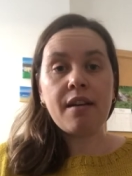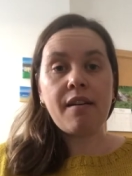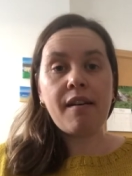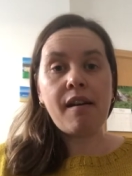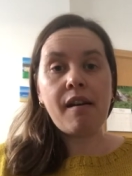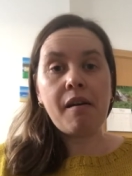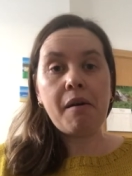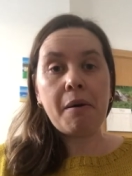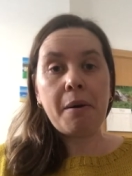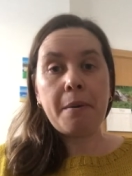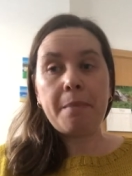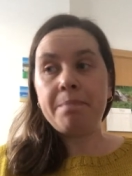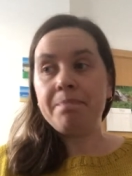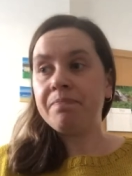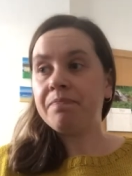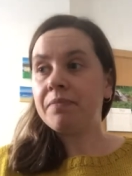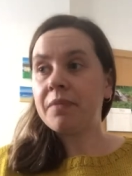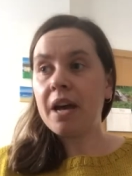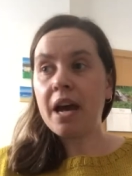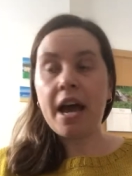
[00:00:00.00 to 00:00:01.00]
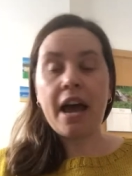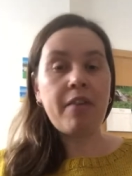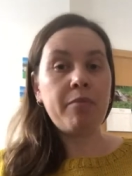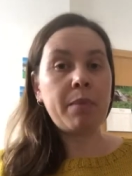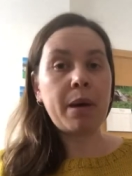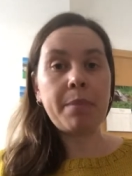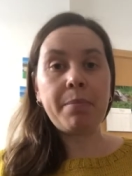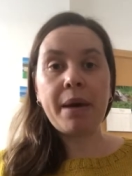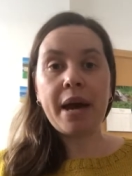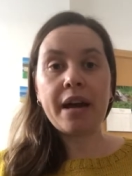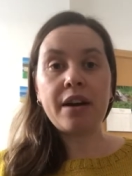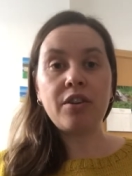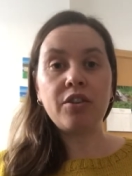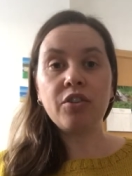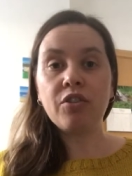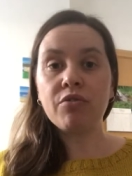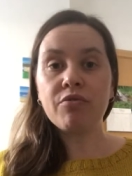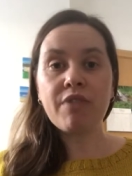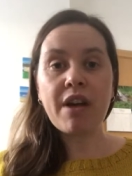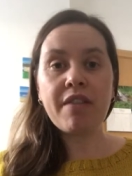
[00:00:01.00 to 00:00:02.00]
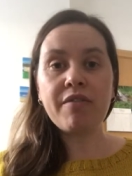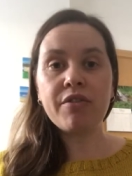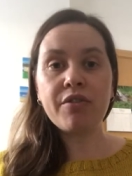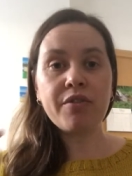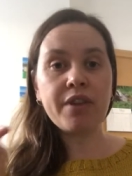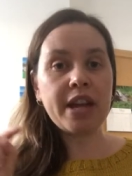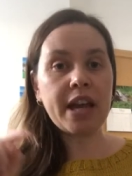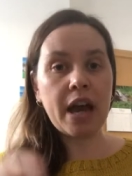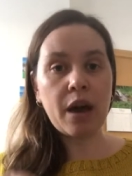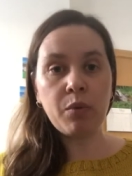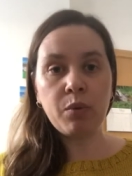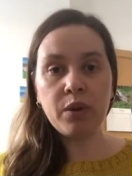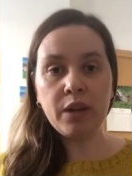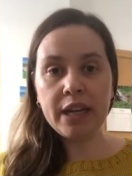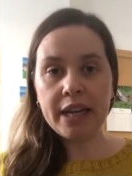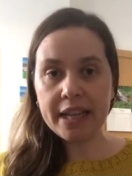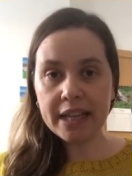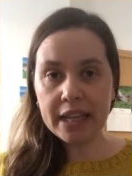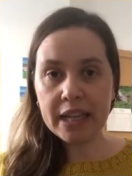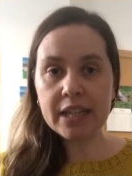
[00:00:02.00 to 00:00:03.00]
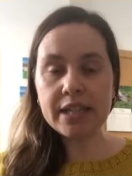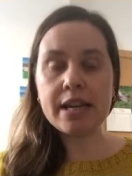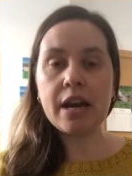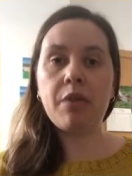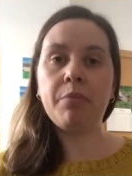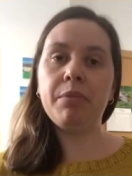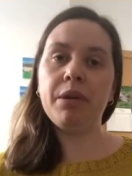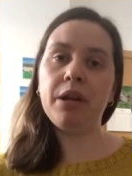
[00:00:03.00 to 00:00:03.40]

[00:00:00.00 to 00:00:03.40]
Um, I have my pattern on Ravelry, I will link it down